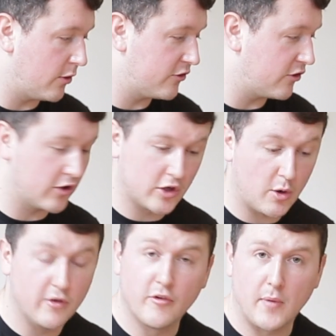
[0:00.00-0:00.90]
So I was just going to
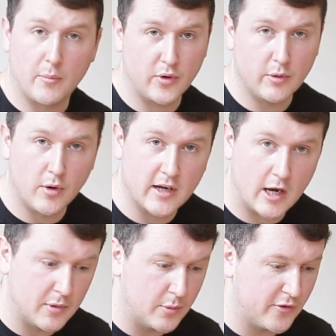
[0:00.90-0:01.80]
go over my
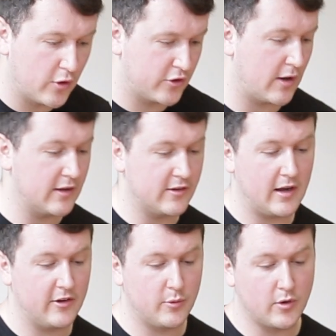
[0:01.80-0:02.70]
pre-workout meal before I train
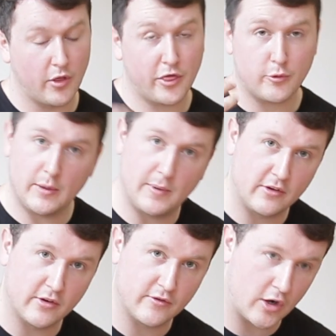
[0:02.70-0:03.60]
today. So we've got 3
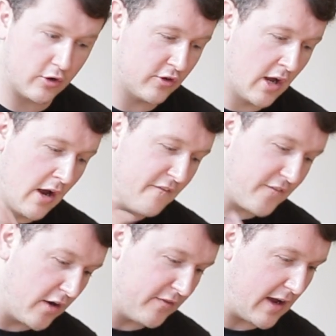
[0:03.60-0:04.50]
pieces of toast,
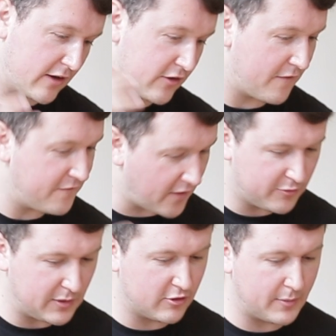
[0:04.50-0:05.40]
5 eggs,
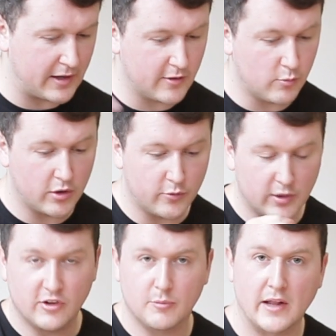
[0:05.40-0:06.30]
5 pieces of bacon, one of
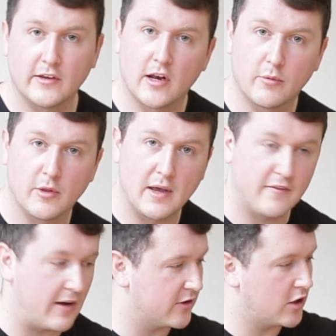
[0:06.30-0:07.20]
which is blended up with a bit
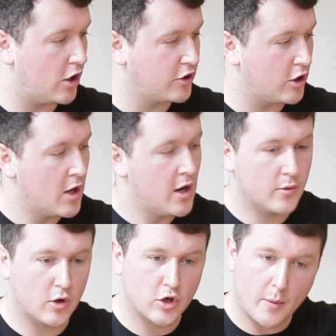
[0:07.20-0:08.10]
of avocado.
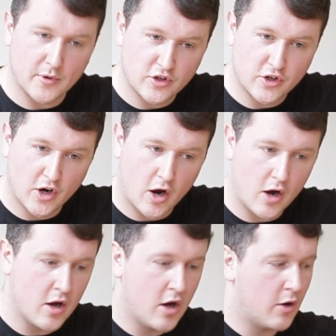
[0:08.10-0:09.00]
We've got a cup of
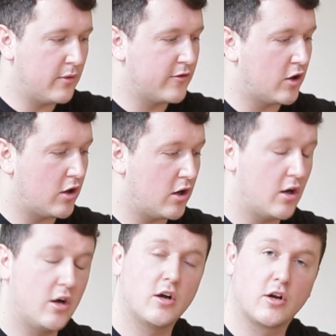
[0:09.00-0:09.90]
char. We've
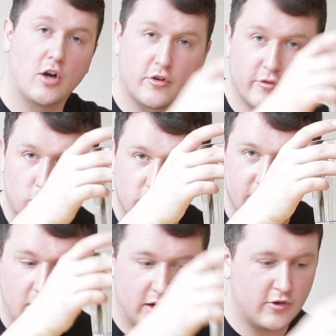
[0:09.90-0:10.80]
got a glass of water
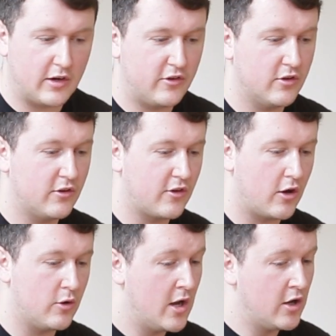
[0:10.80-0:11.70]
for hydration.
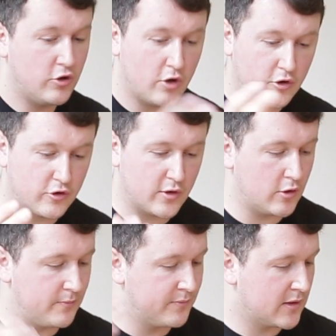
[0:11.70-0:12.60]
So you know the
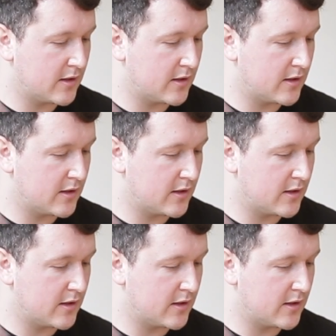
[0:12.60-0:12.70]
drill.